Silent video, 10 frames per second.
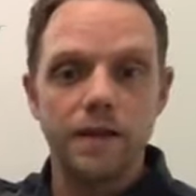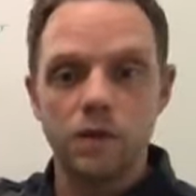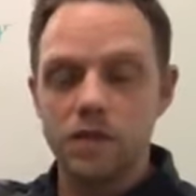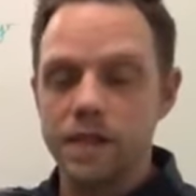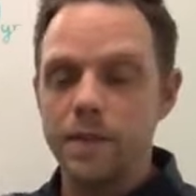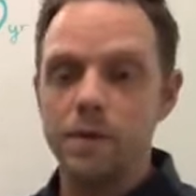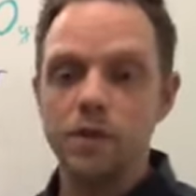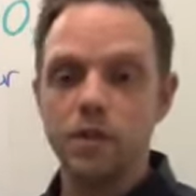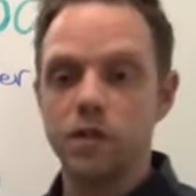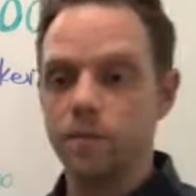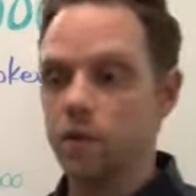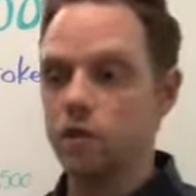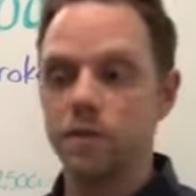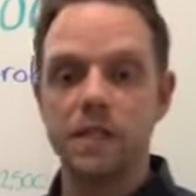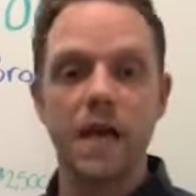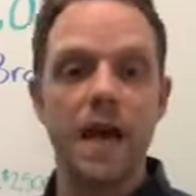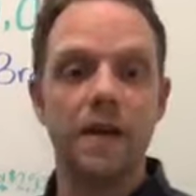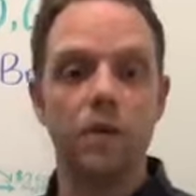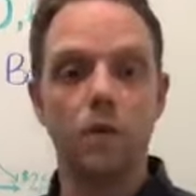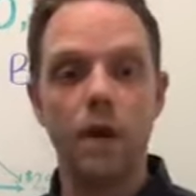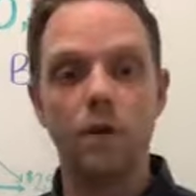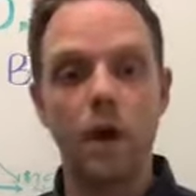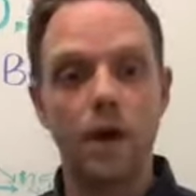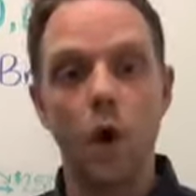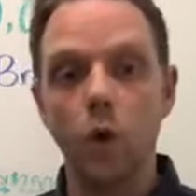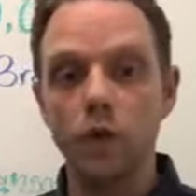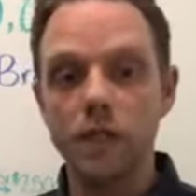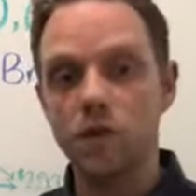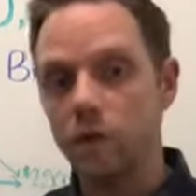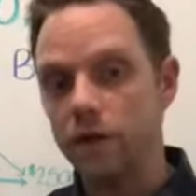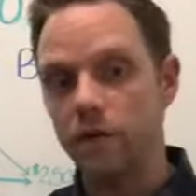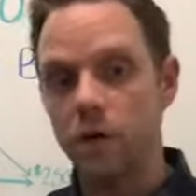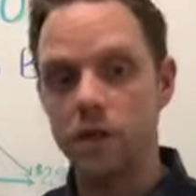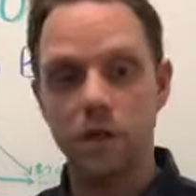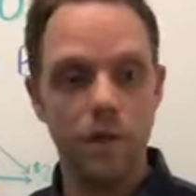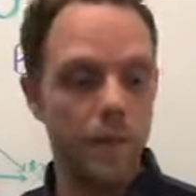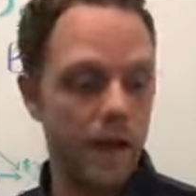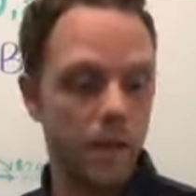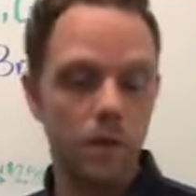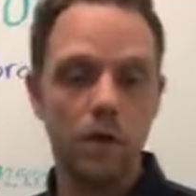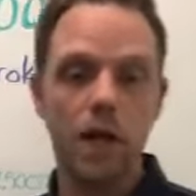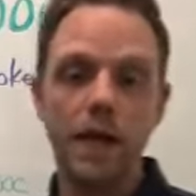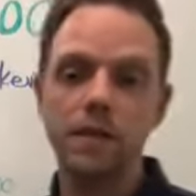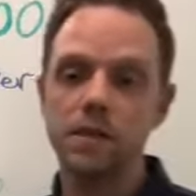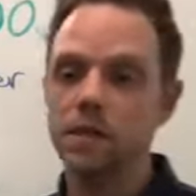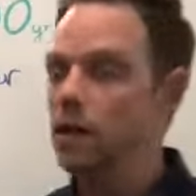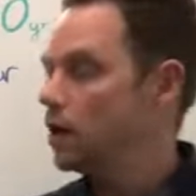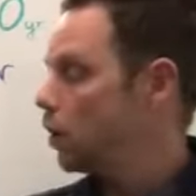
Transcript: So does that mean we should just push them aside and only solely focus on the bankable clients?